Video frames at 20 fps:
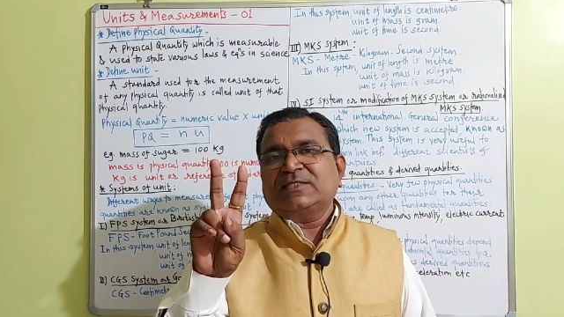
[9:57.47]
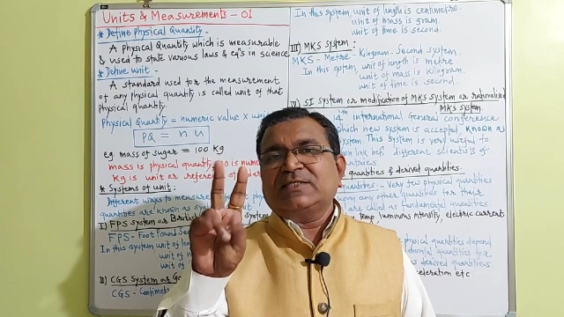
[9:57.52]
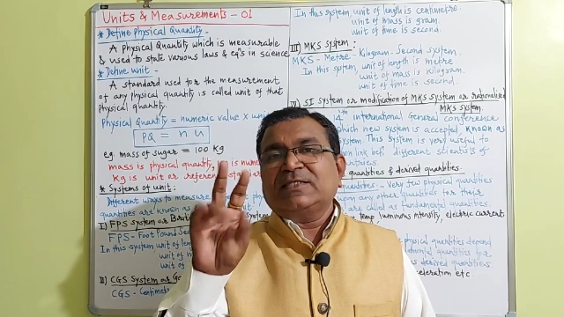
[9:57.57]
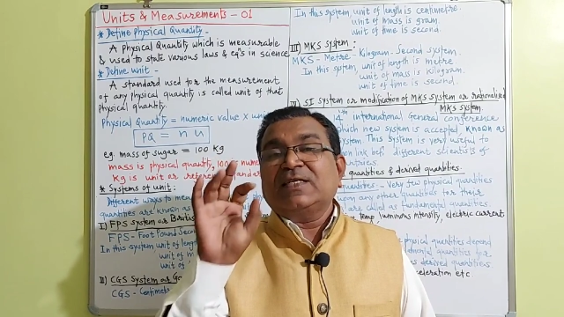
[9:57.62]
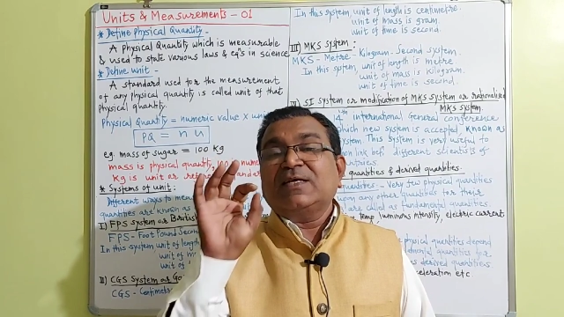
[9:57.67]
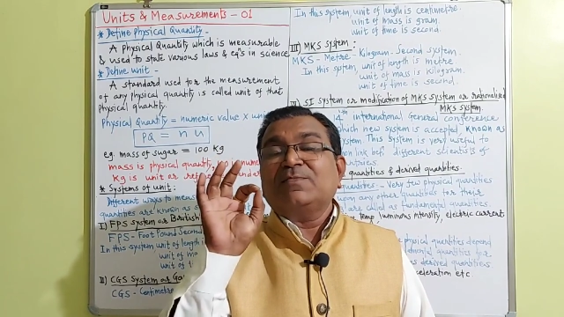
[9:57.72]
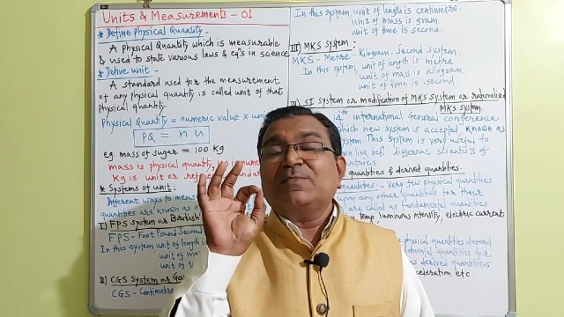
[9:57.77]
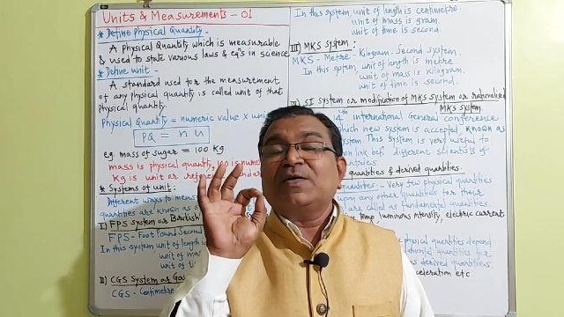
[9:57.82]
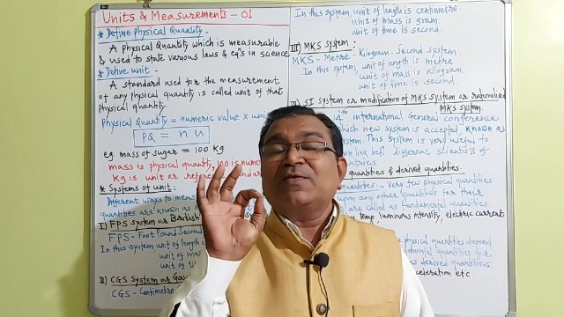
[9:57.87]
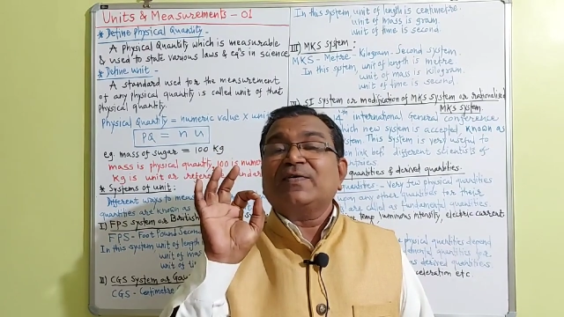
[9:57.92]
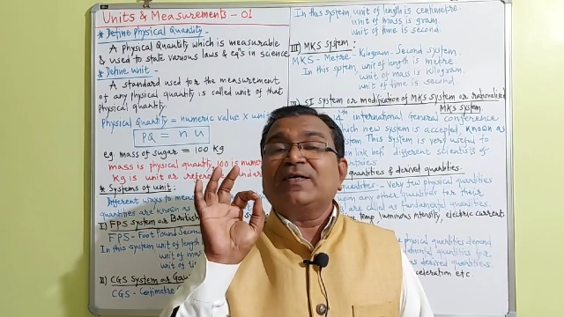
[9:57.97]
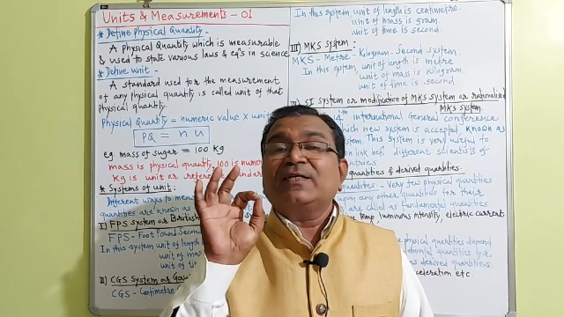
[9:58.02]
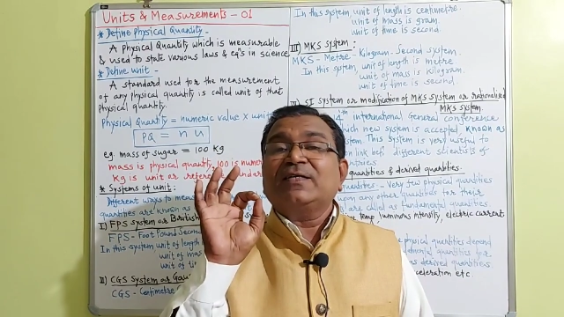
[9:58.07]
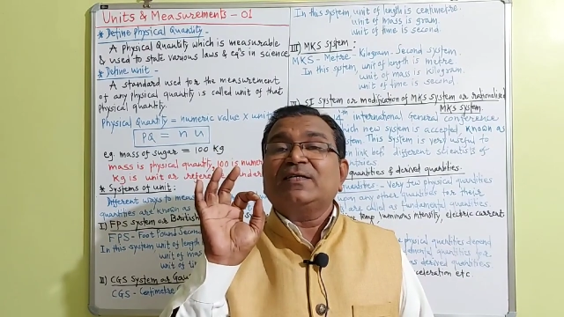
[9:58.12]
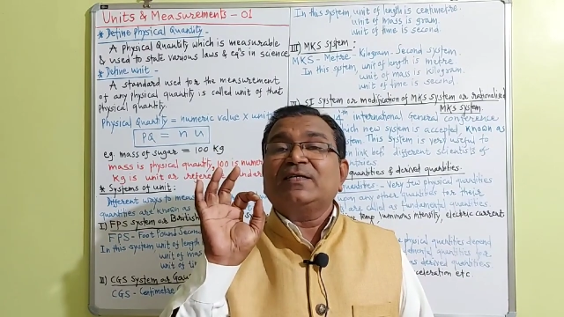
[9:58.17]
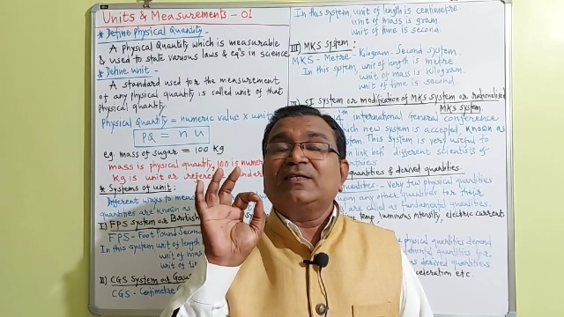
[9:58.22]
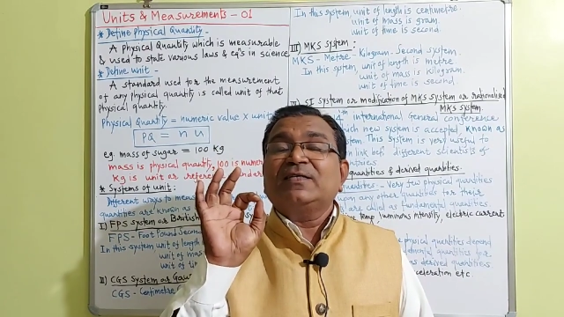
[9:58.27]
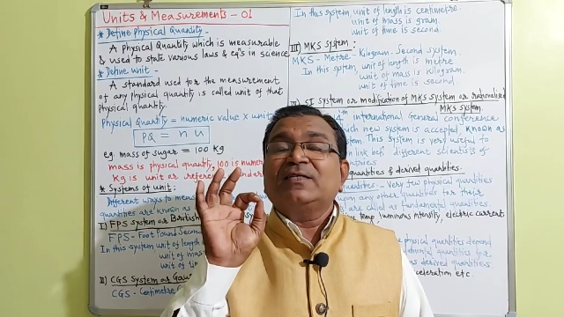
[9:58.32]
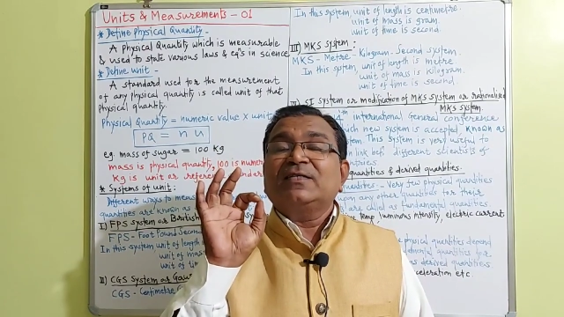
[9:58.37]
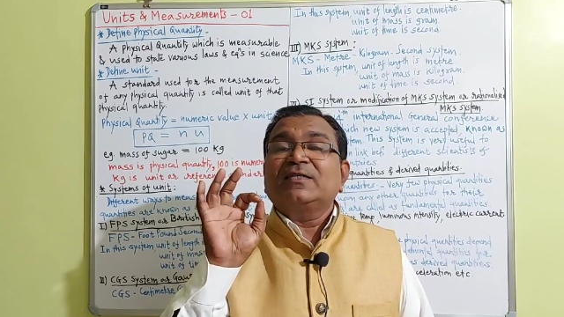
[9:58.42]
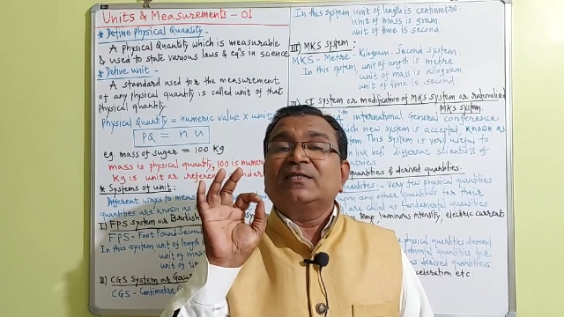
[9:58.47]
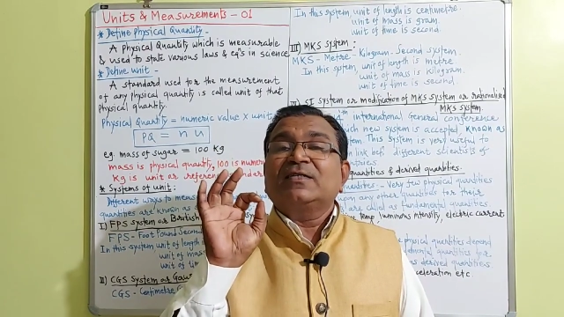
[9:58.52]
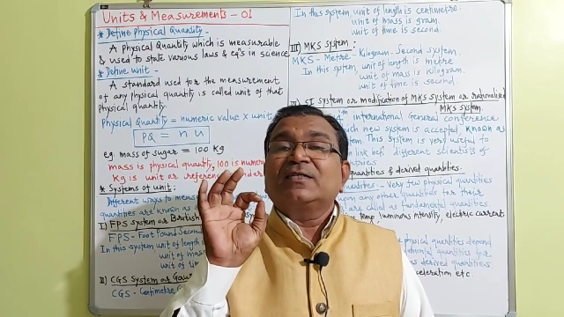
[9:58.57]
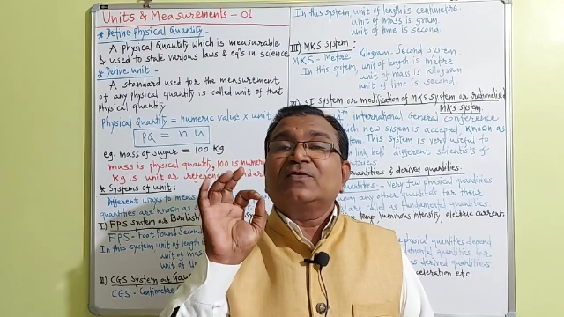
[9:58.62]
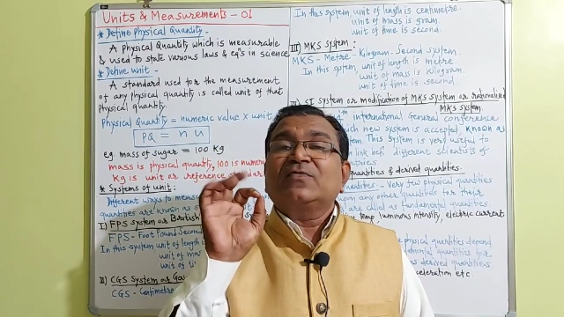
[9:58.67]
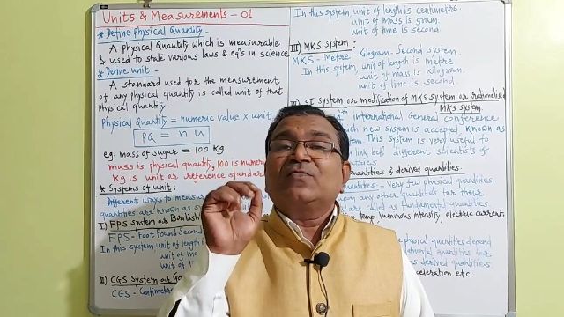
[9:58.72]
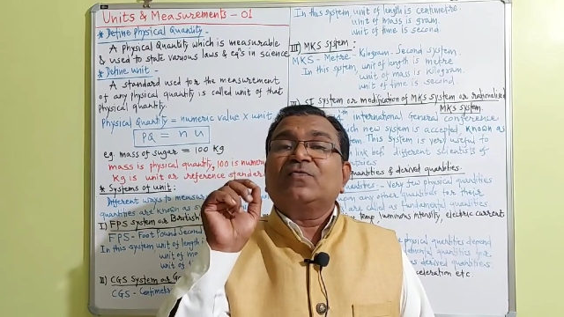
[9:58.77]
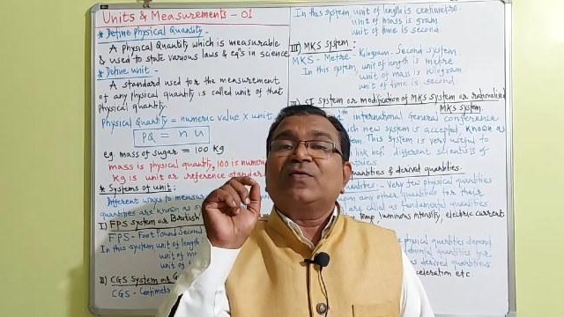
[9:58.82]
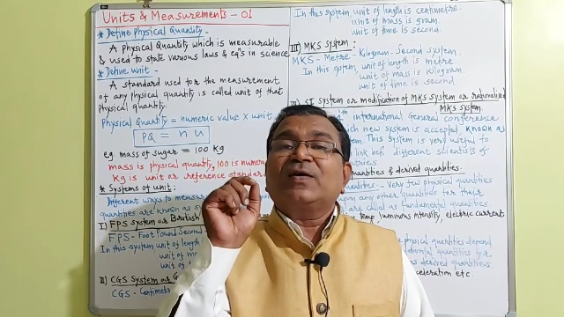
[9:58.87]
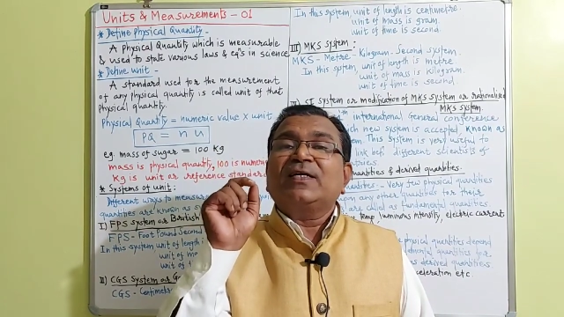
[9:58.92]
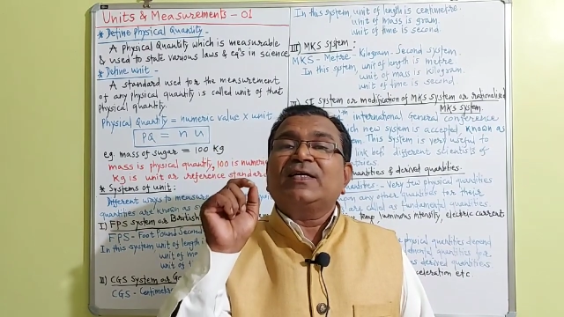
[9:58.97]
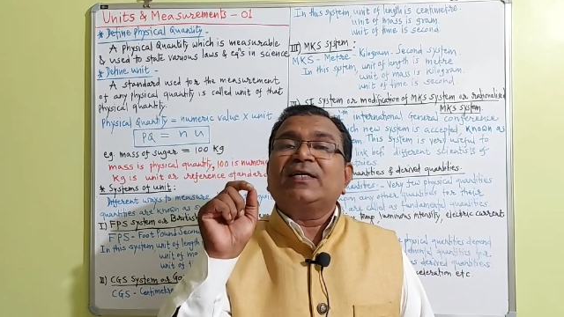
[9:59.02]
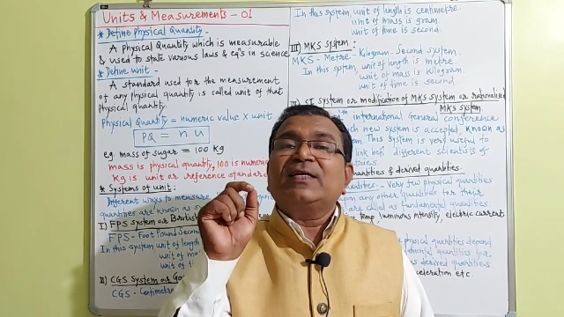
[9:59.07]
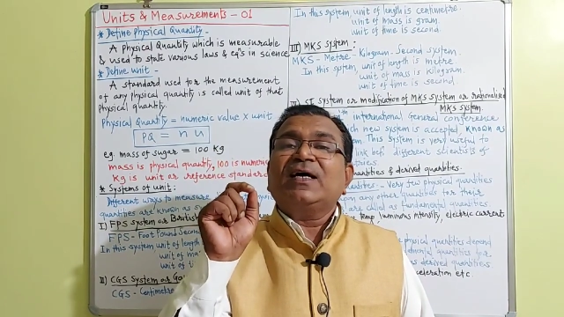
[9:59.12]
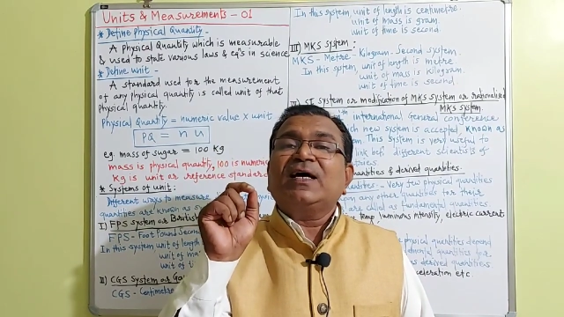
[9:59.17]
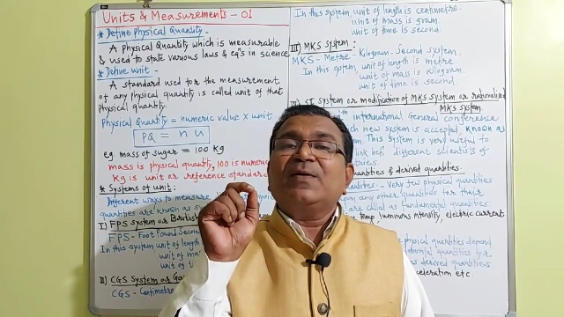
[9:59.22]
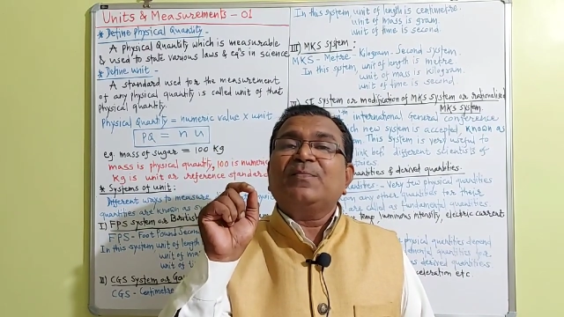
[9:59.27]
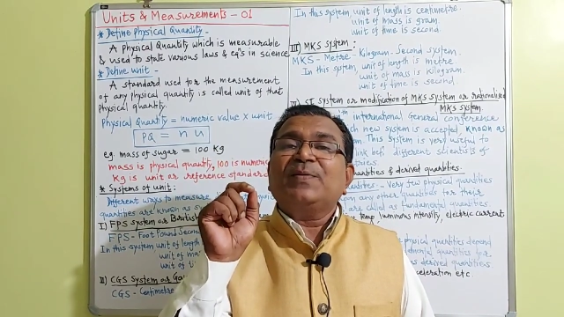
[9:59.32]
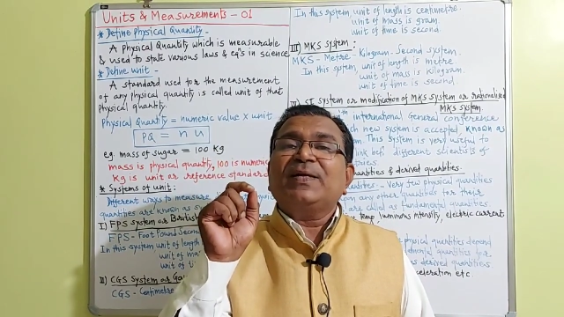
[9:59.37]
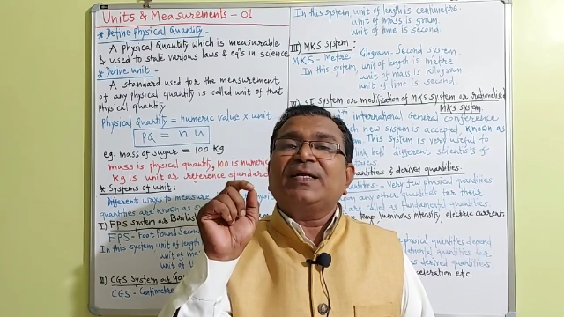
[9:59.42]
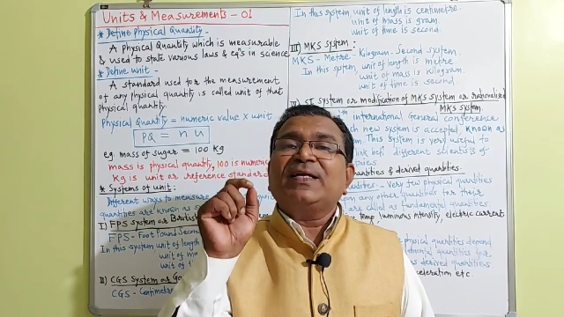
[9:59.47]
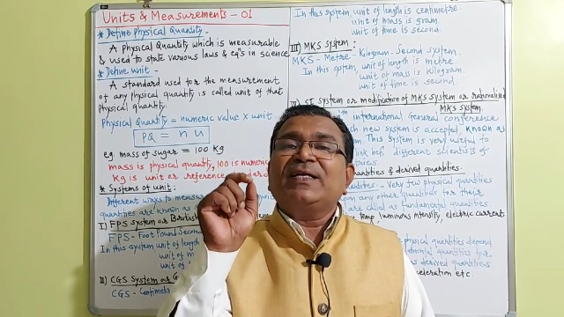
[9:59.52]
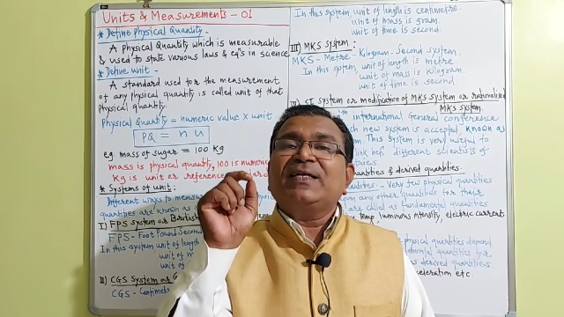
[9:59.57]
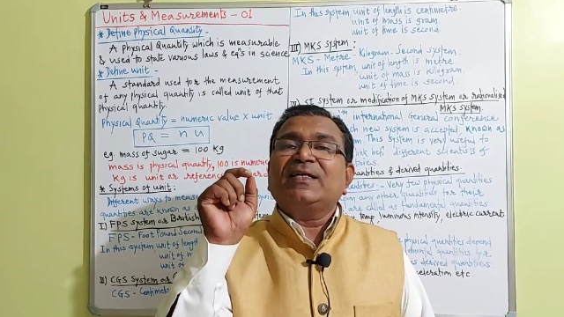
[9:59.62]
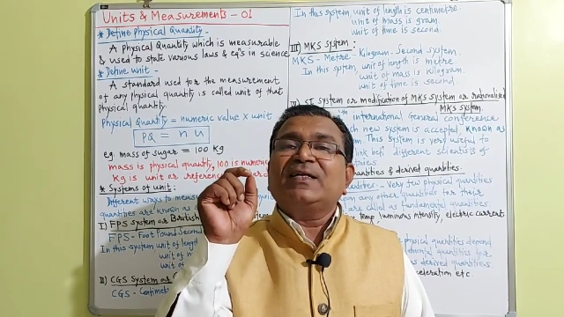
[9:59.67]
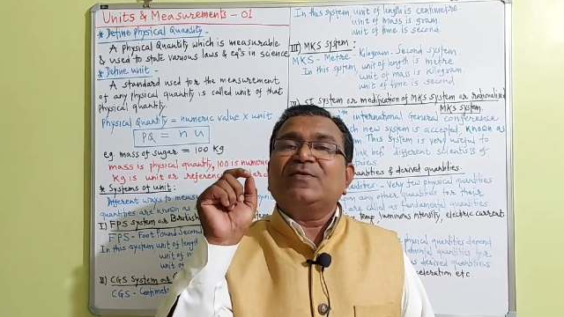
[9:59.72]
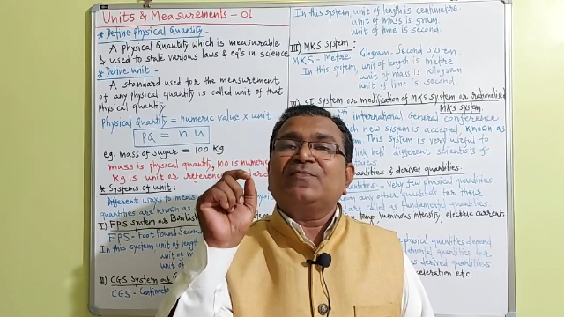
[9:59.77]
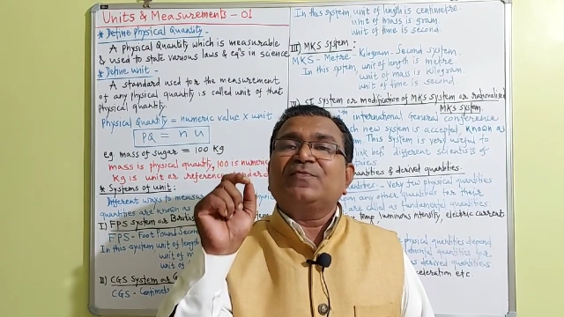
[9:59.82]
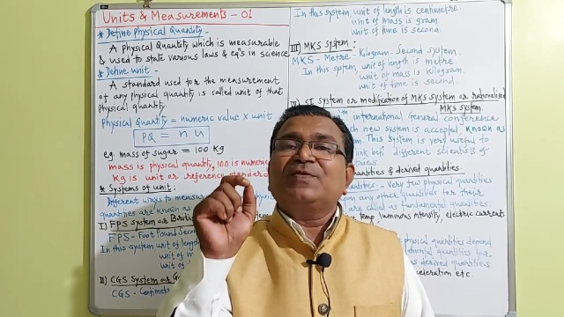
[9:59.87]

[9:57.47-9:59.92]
Number 1, fundamental